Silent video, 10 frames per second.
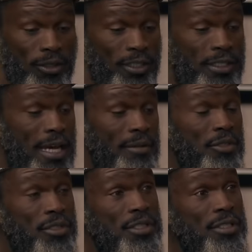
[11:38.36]
only
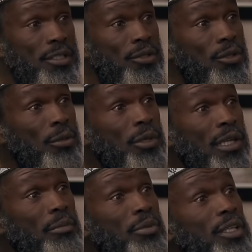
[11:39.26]
time you see the
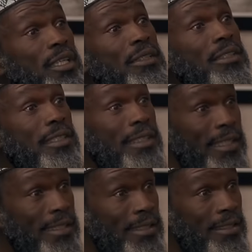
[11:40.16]
European appearing on the
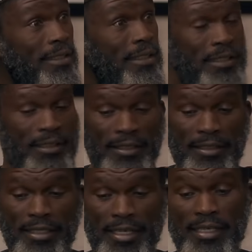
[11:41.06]
text
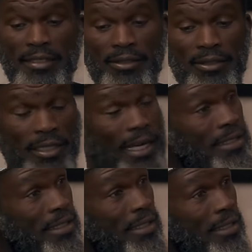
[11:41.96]
is on
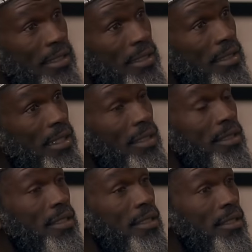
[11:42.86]
writings
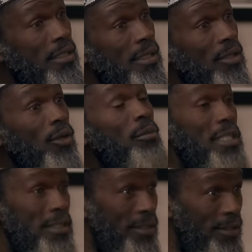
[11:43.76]
such as the
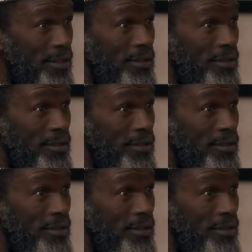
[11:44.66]
Romans,